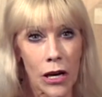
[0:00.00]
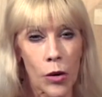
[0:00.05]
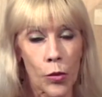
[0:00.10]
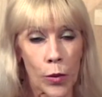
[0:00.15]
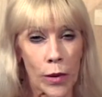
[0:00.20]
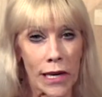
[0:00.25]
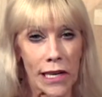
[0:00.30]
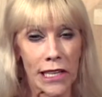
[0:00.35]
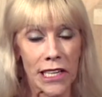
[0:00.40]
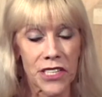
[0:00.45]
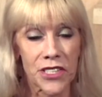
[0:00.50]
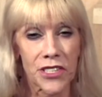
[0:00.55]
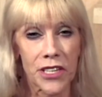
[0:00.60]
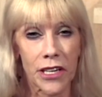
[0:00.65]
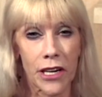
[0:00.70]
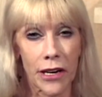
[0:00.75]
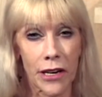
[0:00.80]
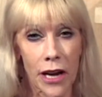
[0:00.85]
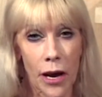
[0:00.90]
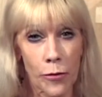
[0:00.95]
We've listed
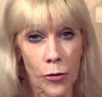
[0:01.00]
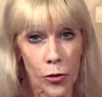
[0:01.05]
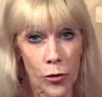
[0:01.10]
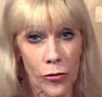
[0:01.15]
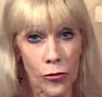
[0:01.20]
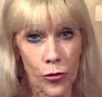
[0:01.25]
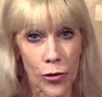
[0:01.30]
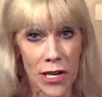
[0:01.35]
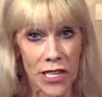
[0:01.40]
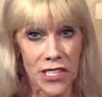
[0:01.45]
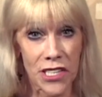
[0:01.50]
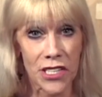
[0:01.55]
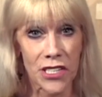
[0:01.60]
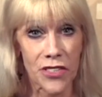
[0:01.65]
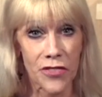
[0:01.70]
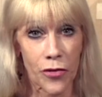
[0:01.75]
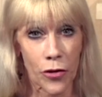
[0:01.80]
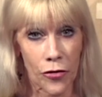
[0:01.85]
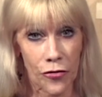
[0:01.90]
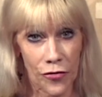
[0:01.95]
a number of reasons
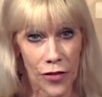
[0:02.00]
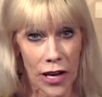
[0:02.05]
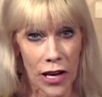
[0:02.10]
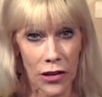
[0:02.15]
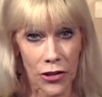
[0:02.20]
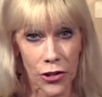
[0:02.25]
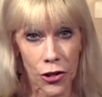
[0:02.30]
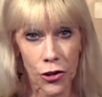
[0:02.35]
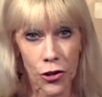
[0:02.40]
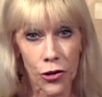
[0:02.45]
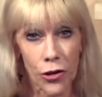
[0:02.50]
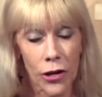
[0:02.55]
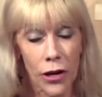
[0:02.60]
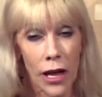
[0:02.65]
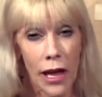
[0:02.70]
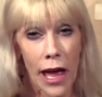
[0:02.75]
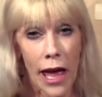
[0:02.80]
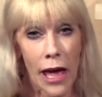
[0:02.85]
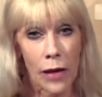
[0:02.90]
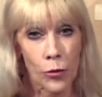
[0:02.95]
for failure
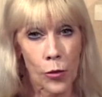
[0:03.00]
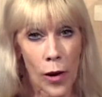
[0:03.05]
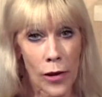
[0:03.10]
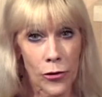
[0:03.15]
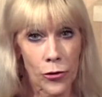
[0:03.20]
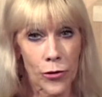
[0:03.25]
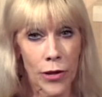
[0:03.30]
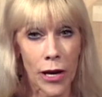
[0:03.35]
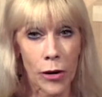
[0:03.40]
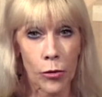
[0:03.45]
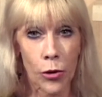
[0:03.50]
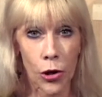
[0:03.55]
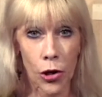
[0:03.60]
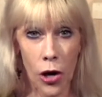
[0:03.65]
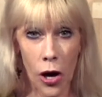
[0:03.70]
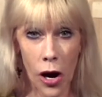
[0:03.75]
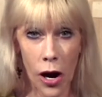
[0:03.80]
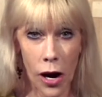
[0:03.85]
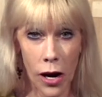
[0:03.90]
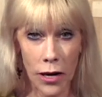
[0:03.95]
and whether they were
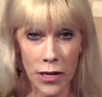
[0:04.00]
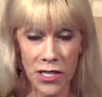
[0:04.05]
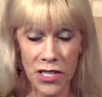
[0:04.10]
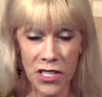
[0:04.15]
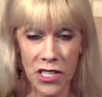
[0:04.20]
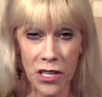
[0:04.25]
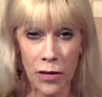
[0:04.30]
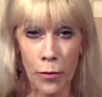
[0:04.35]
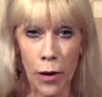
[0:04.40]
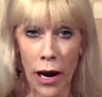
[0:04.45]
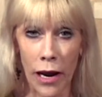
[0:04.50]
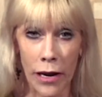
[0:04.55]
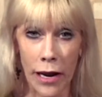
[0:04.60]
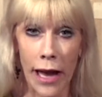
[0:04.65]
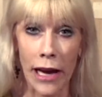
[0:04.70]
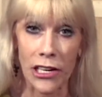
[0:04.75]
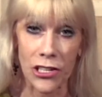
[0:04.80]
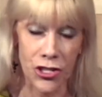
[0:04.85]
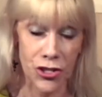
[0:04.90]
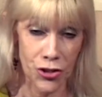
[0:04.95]
caused by
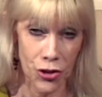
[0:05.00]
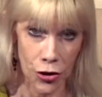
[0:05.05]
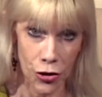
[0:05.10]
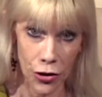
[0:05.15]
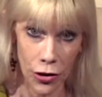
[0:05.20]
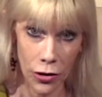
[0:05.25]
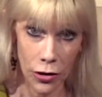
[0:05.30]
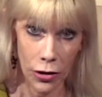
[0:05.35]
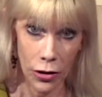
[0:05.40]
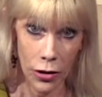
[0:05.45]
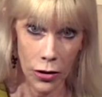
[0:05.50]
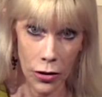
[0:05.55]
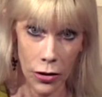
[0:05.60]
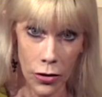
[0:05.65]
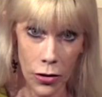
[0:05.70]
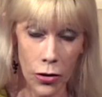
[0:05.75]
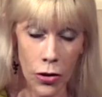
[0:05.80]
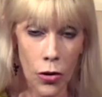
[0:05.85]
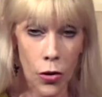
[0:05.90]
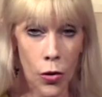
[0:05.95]
external
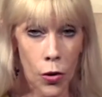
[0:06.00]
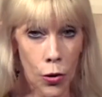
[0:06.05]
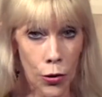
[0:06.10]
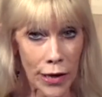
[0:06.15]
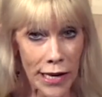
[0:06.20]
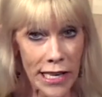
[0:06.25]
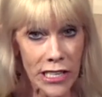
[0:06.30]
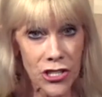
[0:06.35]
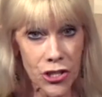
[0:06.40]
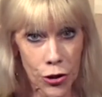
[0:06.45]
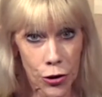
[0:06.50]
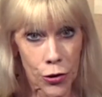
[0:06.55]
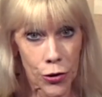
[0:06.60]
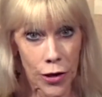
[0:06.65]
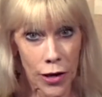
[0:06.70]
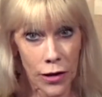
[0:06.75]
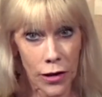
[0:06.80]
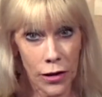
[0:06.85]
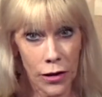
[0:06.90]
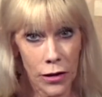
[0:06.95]
or
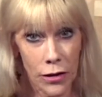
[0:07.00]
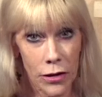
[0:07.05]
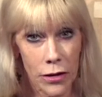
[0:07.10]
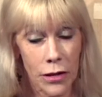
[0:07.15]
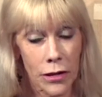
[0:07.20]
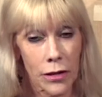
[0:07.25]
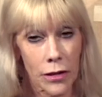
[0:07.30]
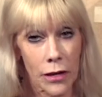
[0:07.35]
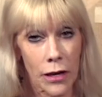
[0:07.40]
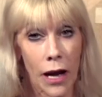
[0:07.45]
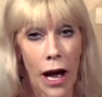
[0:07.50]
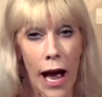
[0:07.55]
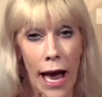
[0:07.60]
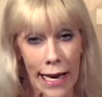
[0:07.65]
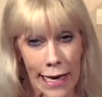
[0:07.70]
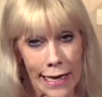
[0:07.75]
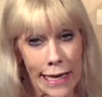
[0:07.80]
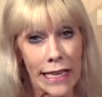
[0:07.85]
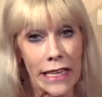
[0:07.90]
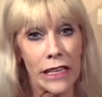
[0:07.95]
internal,
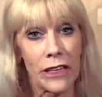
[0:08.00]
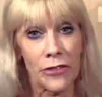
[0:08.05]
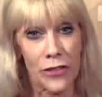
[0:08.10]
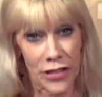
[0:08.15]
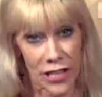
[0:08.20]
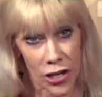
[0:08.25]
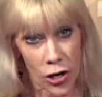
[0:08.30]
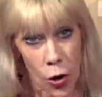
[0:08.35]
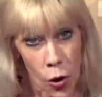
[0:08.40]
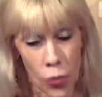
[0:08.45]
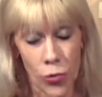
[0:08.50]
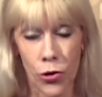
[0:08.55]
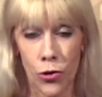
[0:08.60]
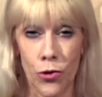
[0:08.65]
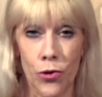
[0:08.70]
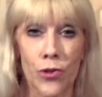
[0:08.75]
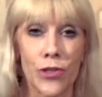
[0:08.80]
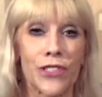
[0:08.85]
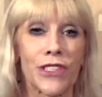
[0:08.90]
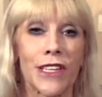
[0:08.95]
i.e. the
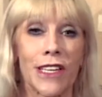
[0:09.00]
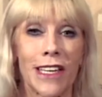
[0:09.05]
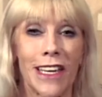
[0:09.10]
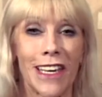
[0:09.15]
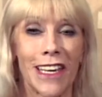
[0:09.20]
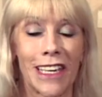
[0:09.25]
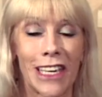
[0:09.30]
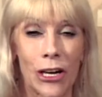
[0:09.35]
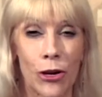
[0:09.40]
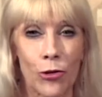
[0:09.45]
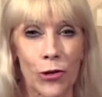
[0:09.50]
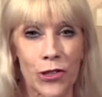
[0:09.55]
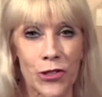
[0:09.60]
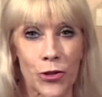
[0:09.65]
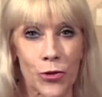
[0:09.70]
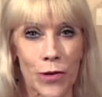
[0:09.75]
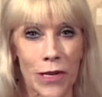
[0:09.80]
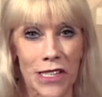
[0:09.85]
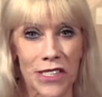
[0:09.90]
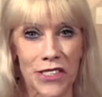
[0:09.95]
owner's,
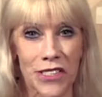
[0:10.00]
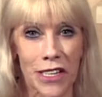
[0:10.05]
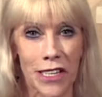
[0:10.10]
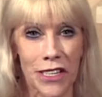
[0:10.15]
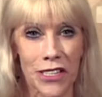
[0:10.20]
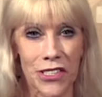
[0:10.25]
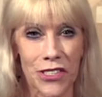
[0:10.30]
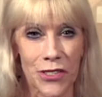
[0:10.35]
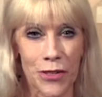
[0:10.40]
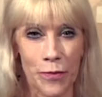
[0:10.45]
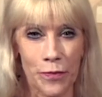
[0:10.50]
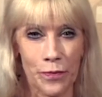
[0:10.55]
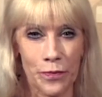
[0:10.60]
characteristics.